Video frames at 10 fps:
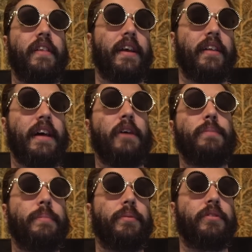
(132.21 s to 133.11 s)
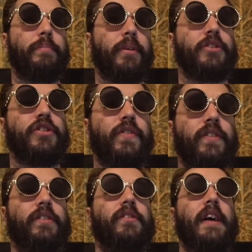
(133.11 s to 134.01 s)
like, allow people to purchase
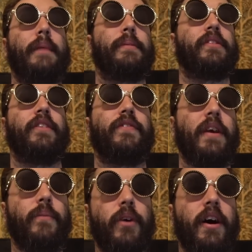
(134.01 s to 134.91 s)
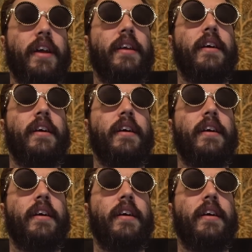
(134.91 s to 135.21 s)
physical copies if they want.